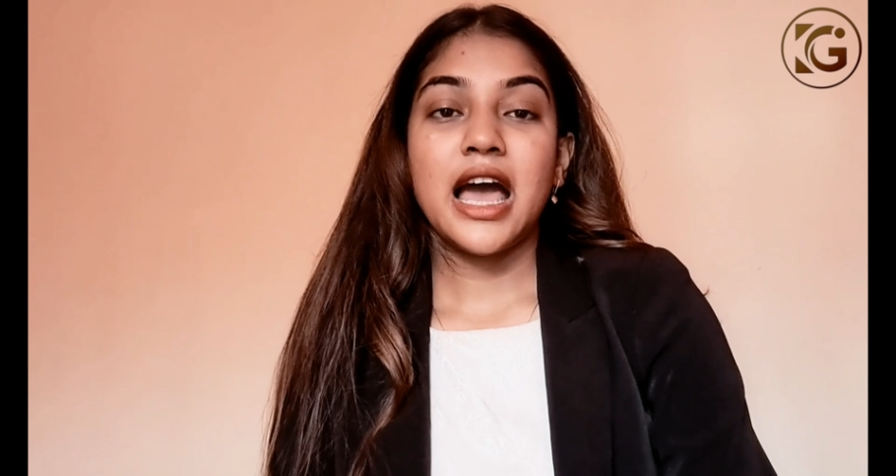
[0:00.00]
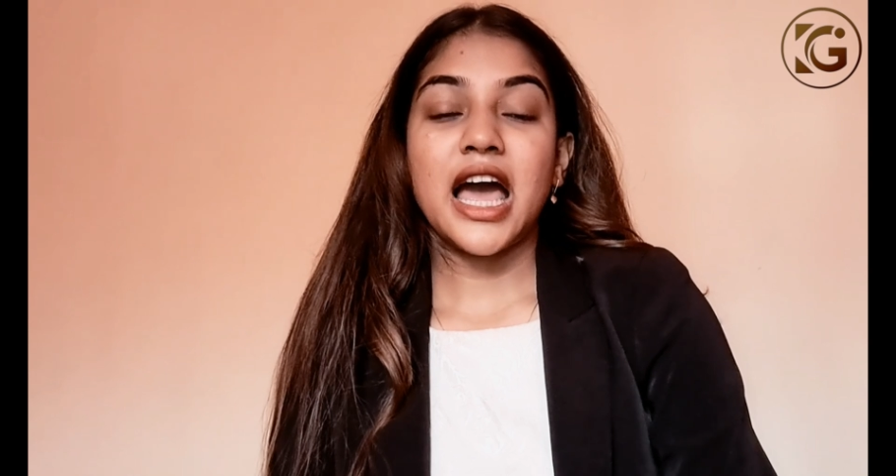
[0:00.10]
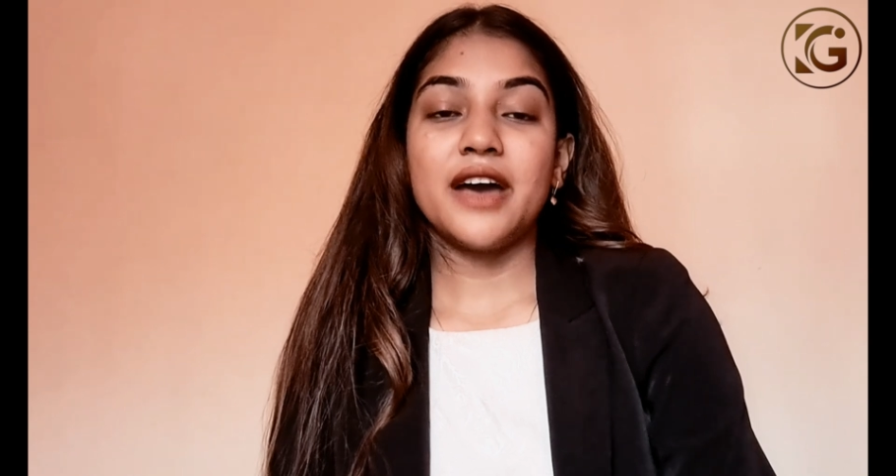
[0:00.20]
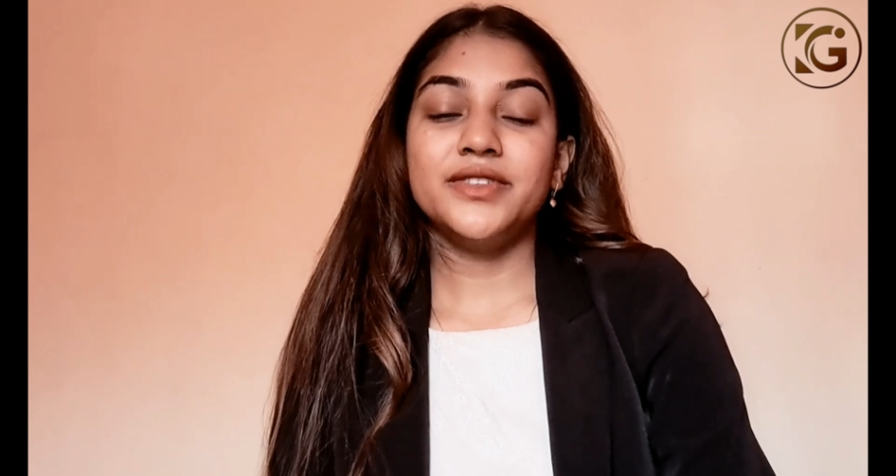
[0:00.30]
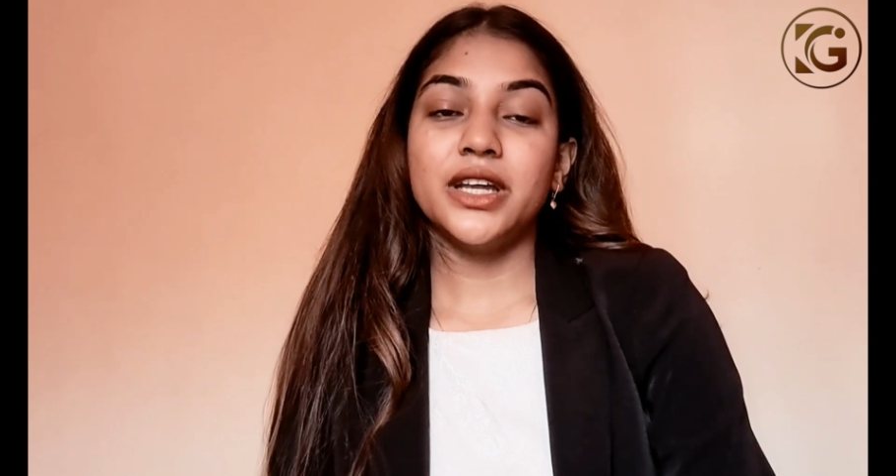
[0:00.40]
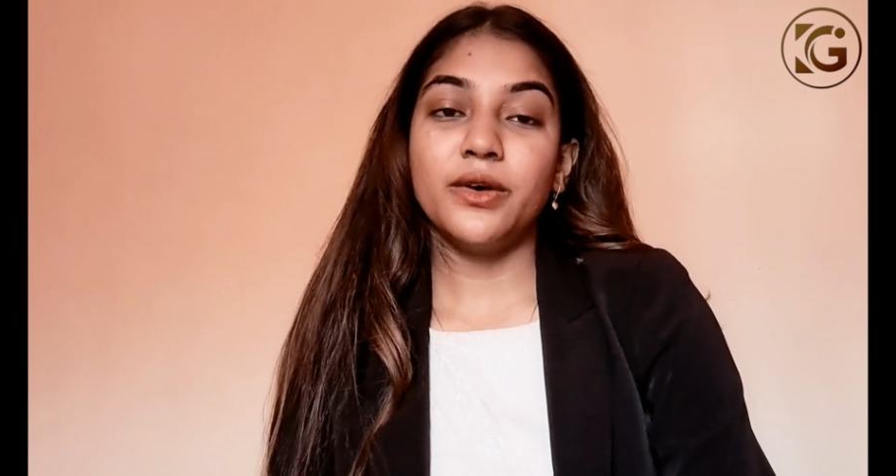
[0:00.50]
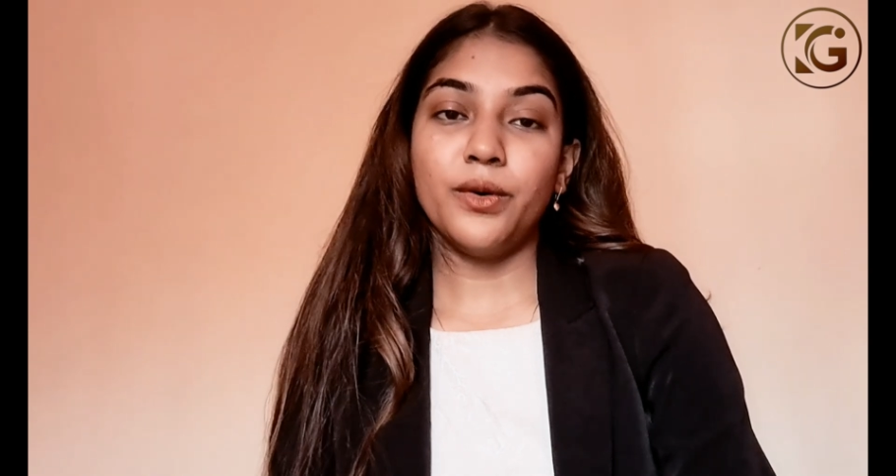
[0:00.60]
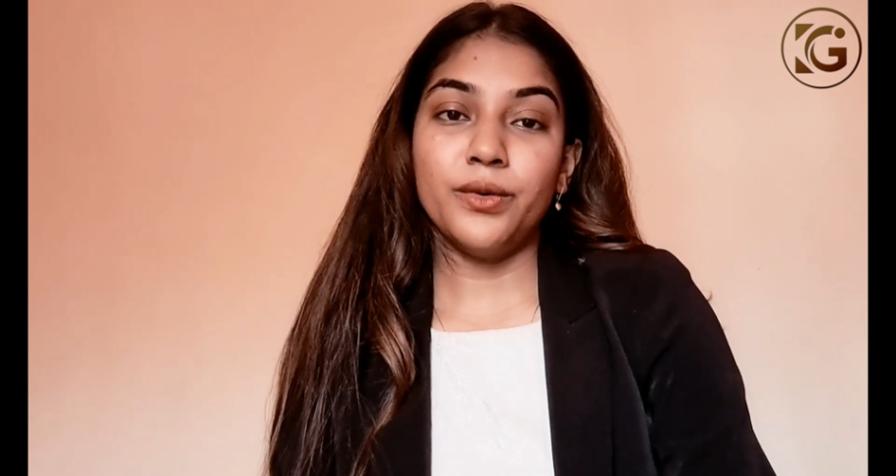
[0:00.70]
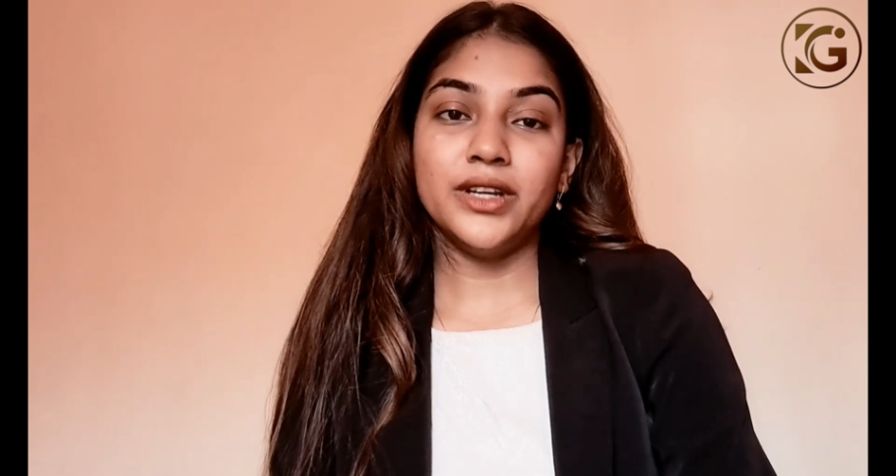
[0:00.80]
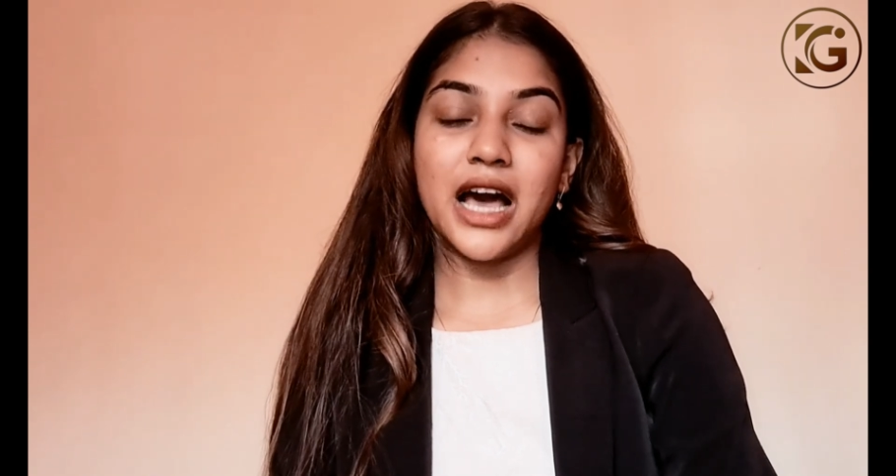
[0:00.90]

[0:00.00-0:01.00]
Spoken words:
have their own